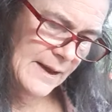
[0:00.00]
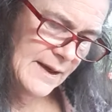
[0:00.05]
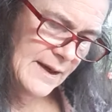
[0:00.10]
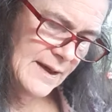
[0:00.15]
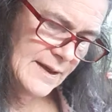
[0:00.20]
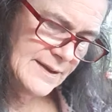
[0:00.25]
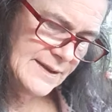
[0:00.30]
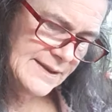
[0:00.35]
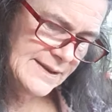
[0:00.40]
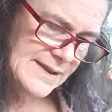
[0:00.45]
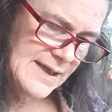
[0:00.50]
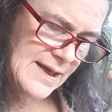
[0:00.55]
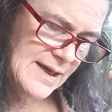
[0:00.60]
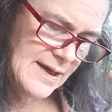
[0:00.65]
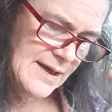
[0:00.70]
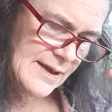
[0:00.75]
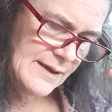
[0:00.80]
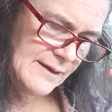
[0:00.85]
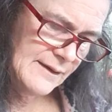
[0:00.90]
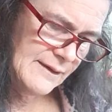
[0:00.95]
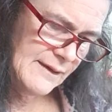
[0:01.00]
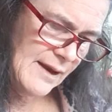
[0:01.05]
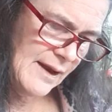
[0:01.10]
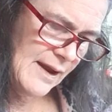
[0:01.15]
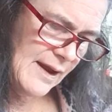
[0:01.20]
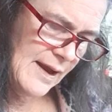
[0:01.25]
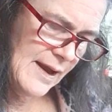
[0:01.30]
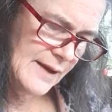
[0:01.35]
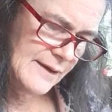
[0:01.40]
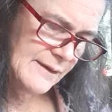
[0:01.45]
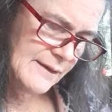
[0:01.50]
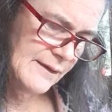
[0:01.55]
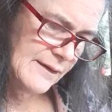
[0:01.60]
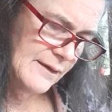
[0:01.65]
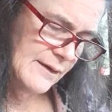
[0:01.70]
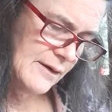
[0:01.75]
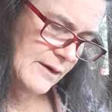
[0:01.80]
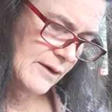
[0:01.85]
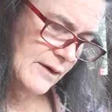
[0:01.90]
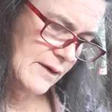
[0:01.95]
it said that,
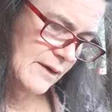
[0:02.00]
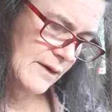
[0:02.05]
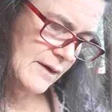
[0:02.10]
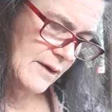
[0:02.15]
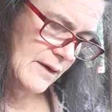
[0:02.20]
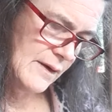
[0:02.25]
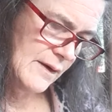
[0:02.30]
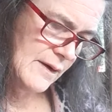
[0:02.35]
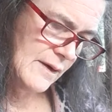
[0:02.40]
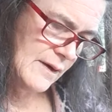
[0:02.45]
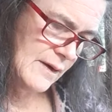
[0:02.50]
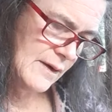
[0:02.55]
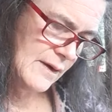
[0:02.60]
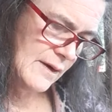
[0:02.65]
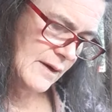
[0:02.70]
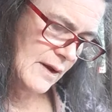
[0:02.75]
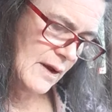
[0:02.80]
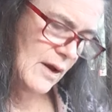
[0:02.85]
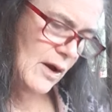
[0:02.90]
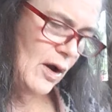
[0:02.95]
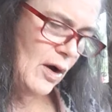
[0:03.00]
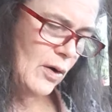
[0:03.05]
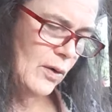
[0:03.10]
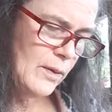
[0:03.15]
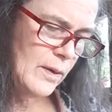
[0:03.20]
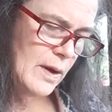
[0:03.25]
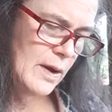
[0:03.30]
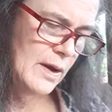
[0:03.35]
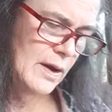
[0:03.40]
oh,